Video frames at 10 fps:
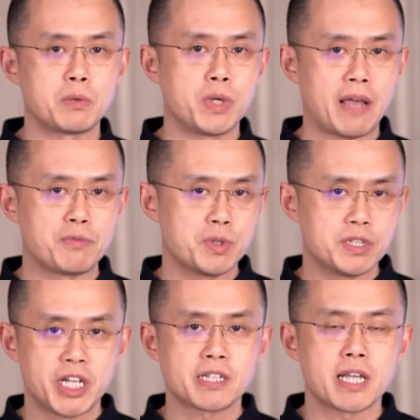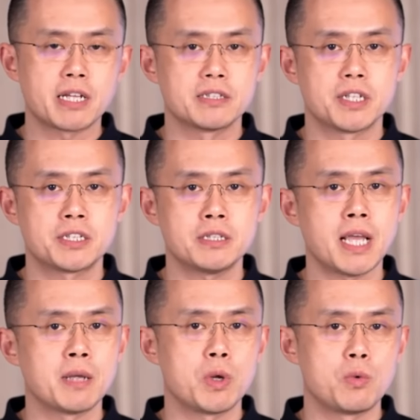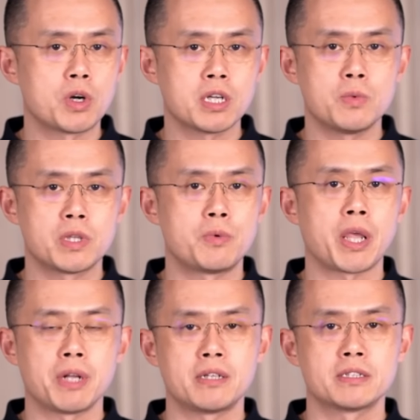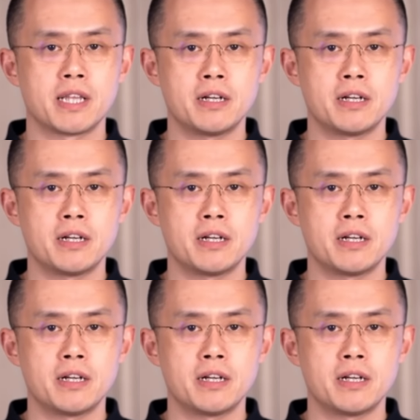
but we have changed that decision and we're working with the regulators